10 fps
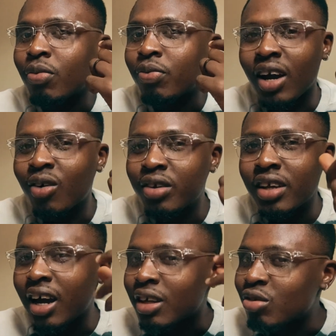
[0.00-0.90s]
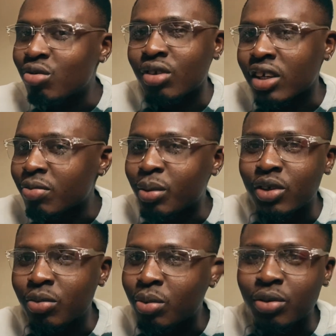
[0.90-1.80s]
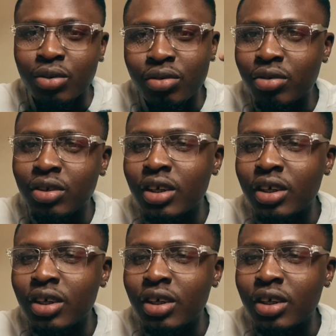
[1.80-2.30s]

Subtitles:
I got that as soon as possible.